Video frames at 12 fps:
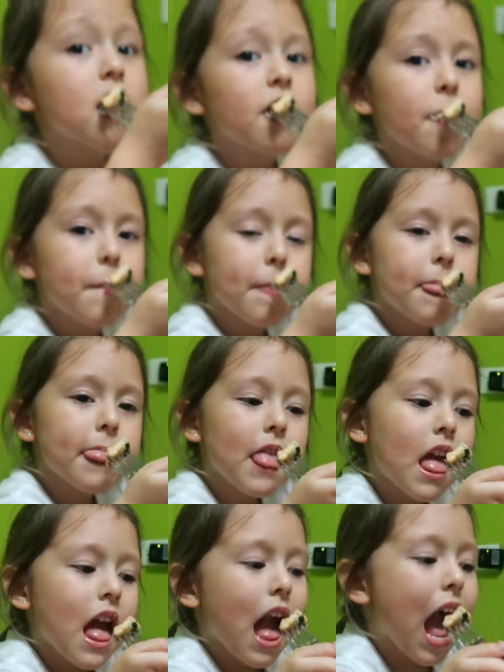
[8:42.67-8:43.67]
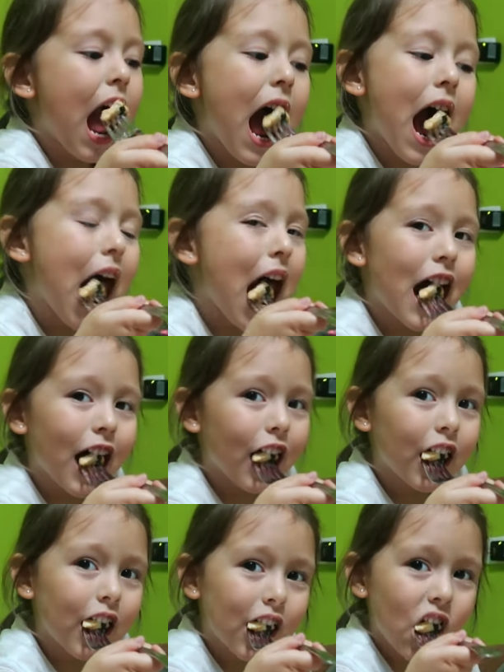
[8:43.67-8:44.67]
There we go, Buddha. What do you think of
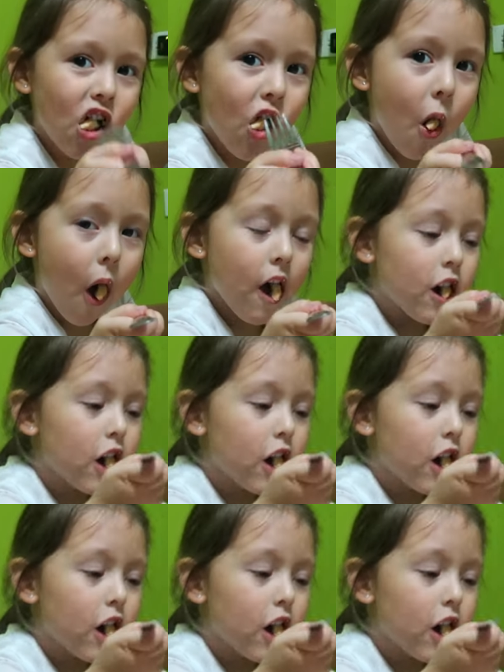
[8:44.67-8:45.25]
mommy's food?